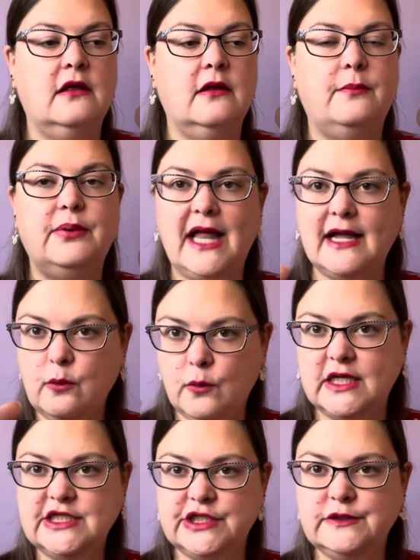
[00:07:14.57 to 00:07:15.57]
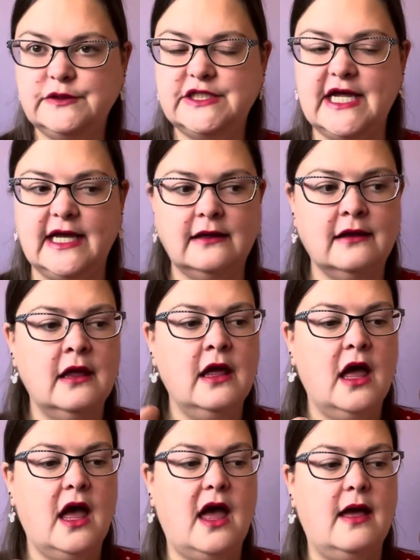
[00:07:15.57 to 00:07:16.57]
black and white shooting
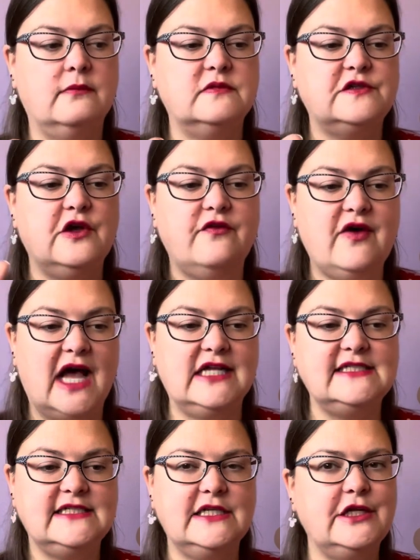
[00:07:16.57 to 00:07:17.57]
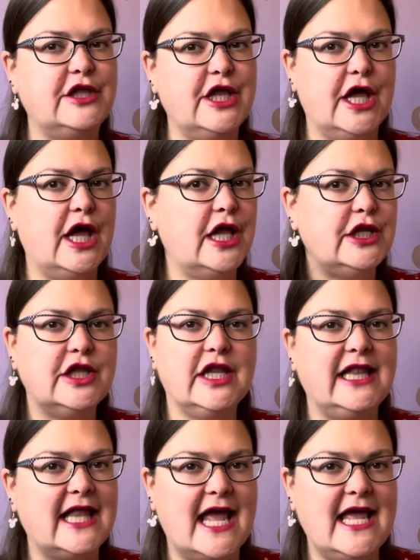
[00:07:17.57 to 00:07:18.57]
sort of added another
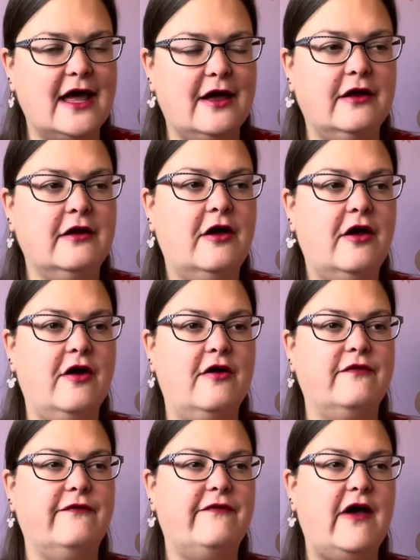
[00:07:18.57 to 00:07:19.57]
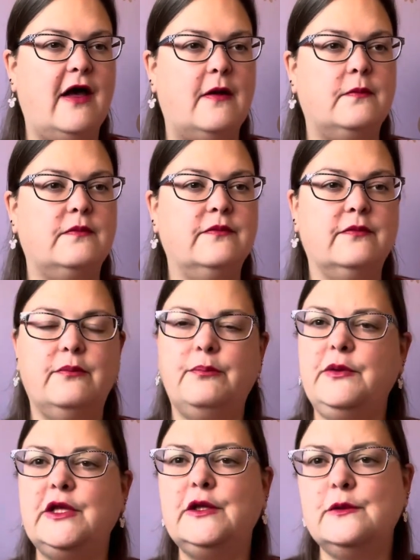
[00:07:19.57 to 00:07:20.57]
layer of
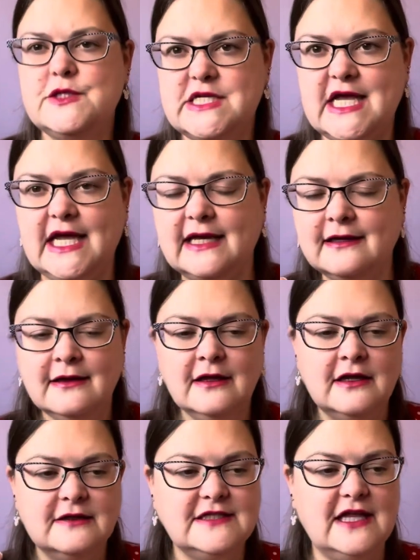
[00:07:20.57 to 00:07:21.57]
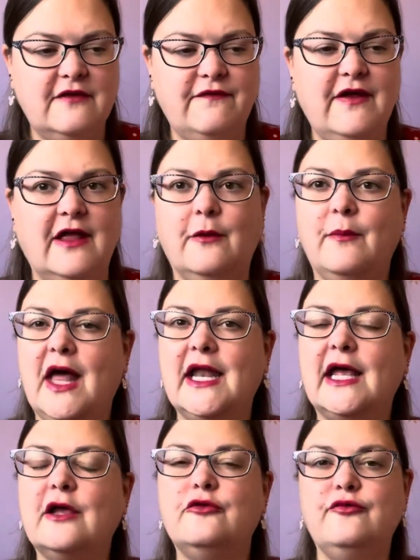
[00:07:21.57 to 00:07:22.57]
beauty to the film, and
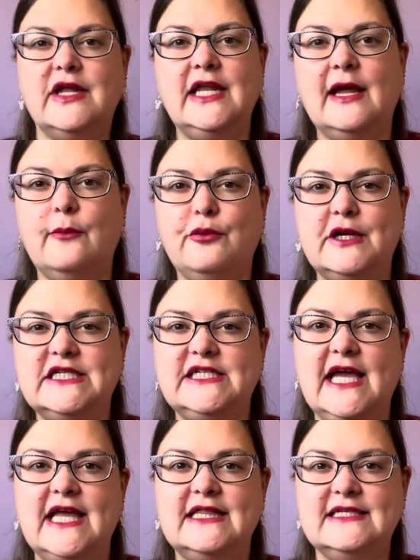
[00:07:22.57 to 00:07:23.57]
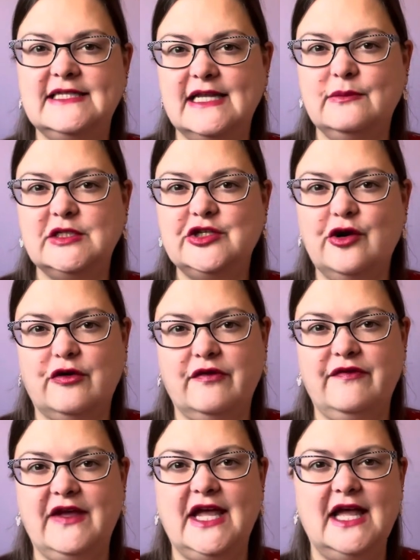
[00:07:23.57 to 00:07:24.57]
I could really appreciate the
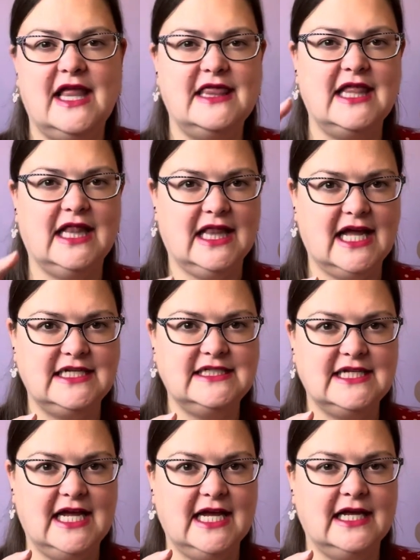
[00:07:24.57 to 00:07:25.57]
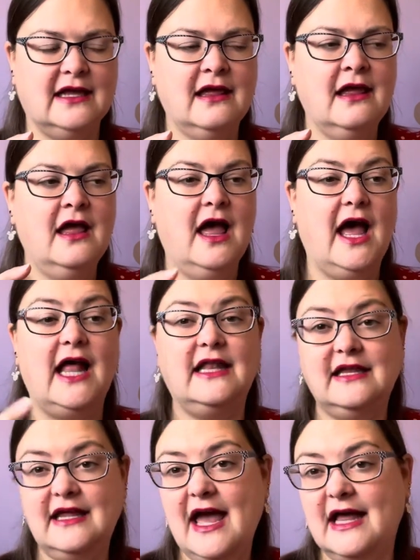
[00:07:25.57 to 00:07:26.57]
cinematography and the lighting
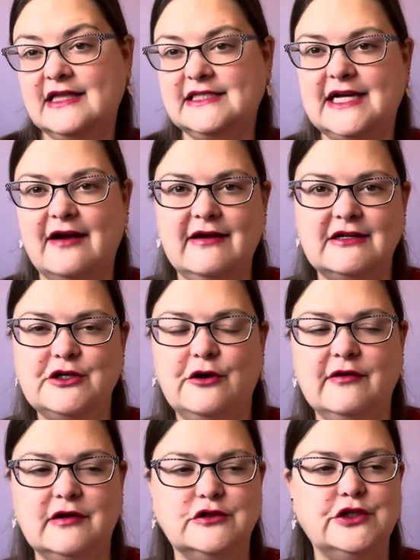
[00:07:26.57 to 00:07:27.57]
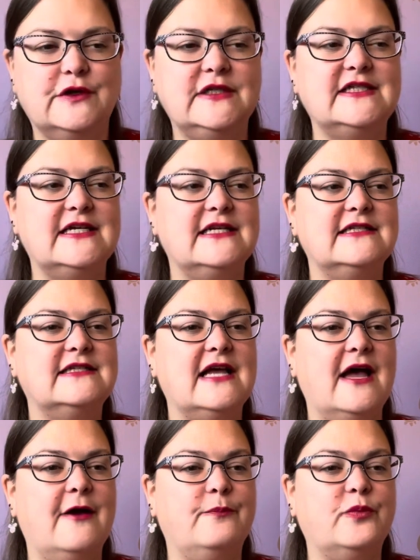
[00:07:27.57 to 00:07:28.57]
and the directorial choices,
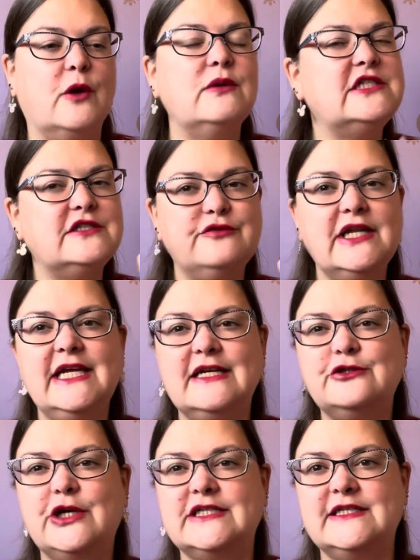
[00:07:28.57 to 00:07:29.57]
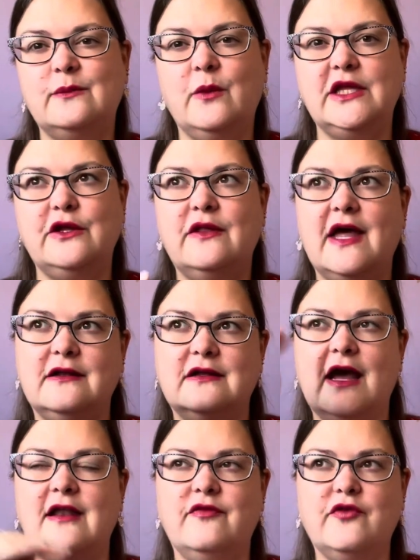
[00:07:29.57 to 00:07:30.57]
which is really interesting when you then
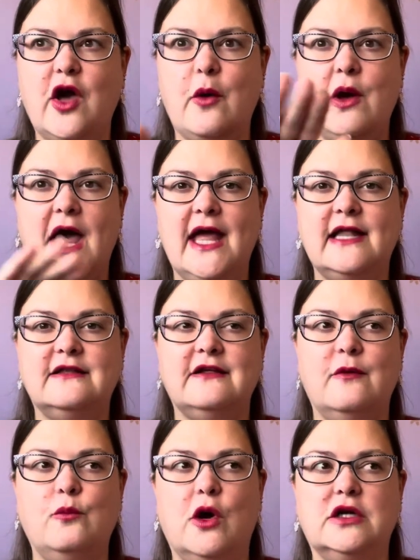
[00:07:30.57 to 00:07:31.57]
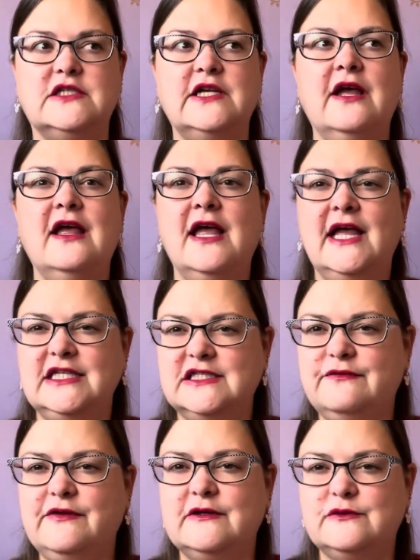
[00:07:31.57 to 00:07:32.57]
kind of go ahead and watch
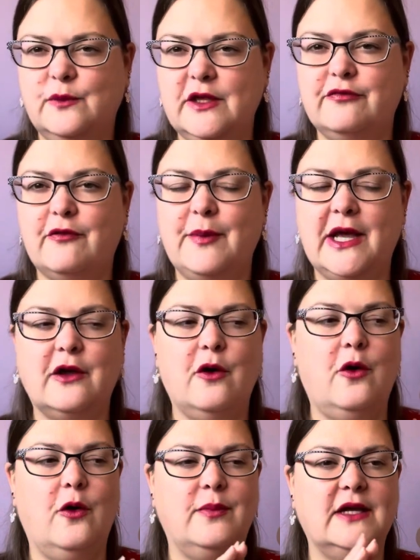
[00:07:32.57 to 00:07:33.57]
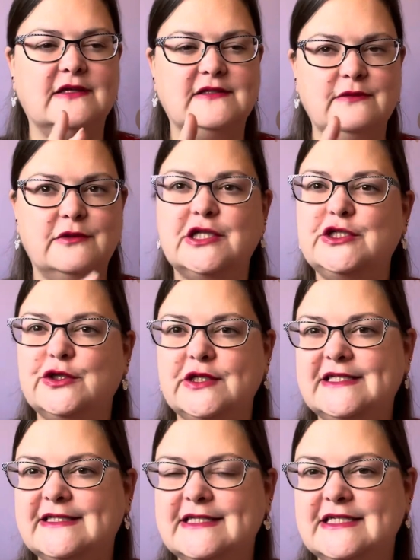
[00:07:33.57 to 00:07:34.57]
interviews with Rebecca Hall, because some of the
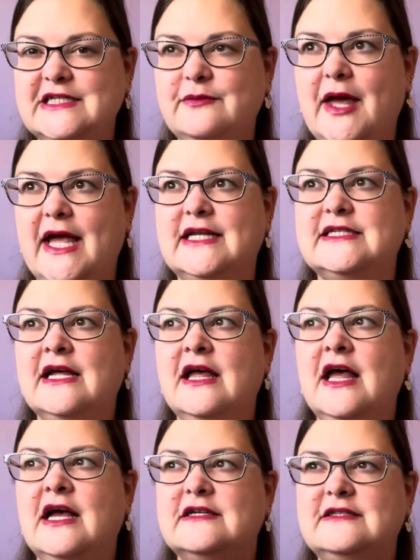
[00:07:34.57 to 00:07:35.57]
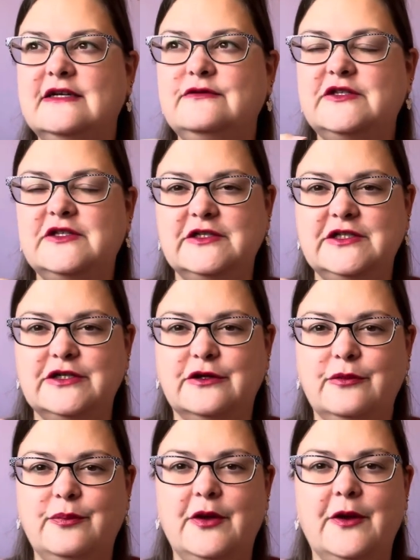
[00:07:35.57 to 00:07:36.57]
choices that she made are so
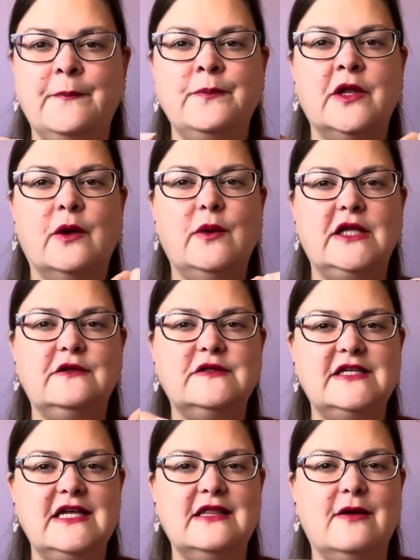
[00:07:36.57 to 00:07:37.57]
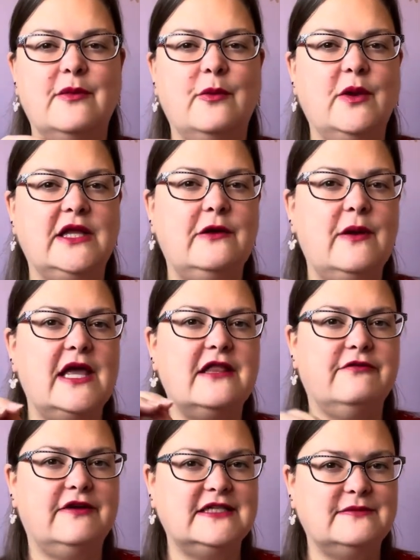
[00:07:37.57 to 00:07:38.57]
subtle, but when you see them and when you hear
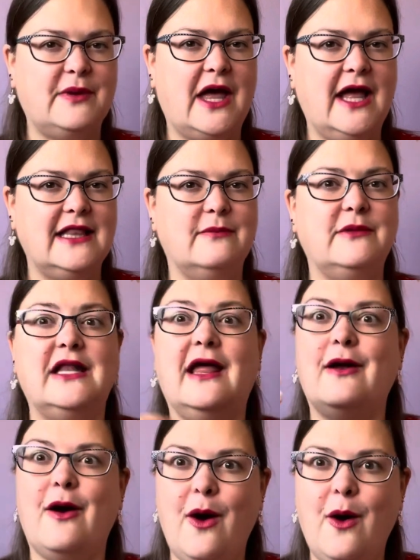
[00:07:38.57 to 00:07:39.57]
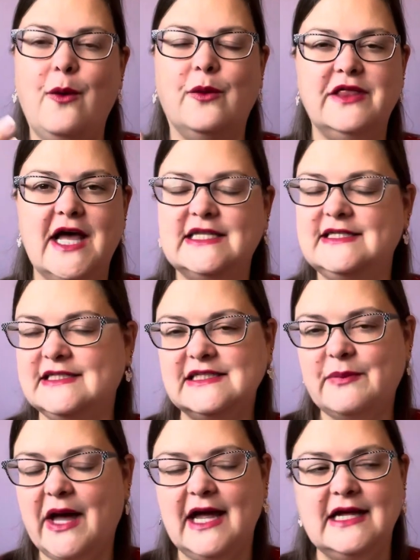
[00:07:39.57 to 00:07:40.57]
the reason behind them, you're like, oh, that's
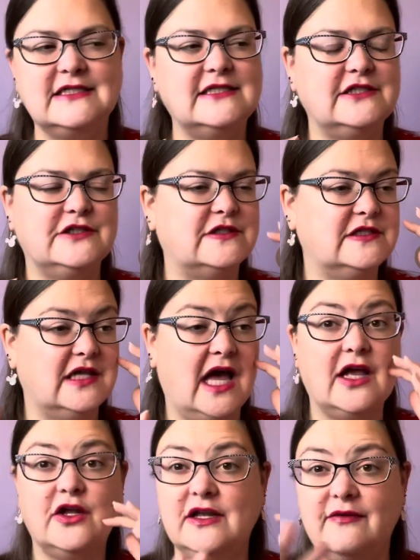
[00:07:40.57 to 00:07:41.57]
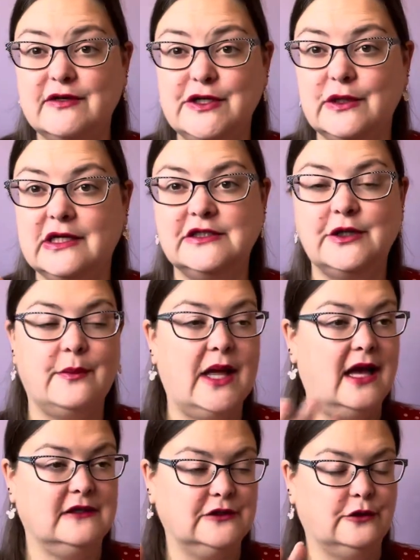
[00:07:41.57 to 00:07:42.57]
inspired. Just, I could never do that job
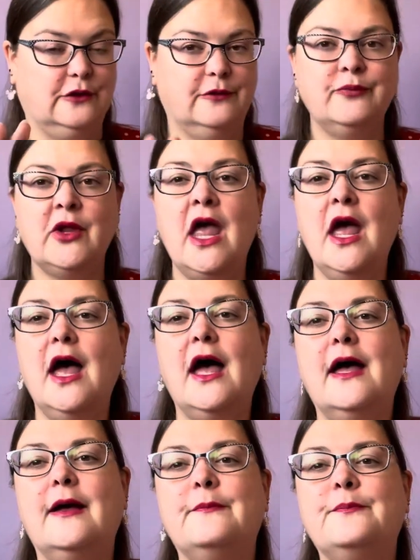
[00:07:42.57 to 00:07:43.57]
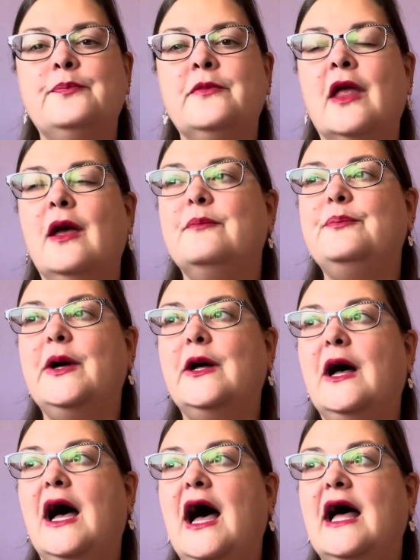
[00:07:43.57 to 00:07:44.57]
at all.
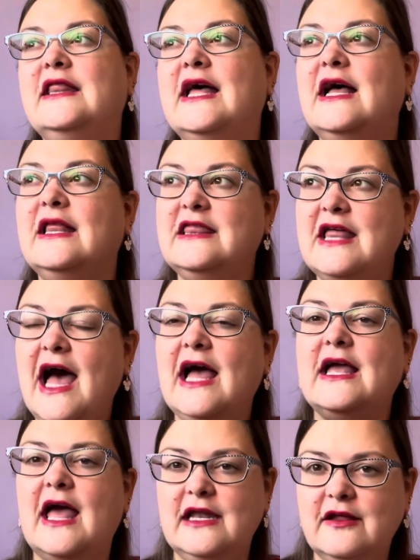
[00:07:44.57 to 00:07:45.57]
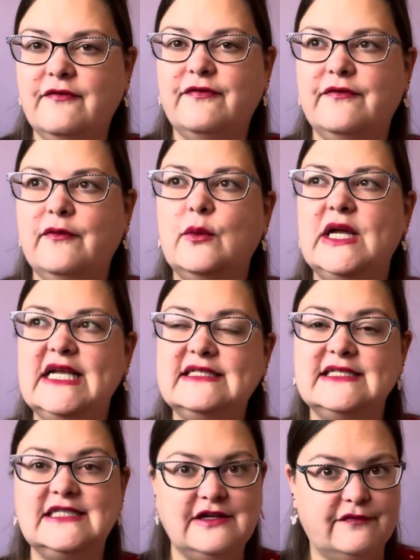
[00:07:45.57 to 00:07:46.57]
But that kind of is
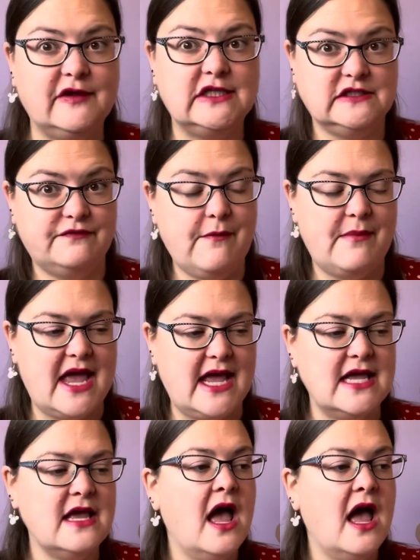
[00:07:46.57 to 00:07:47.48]
a difference for me.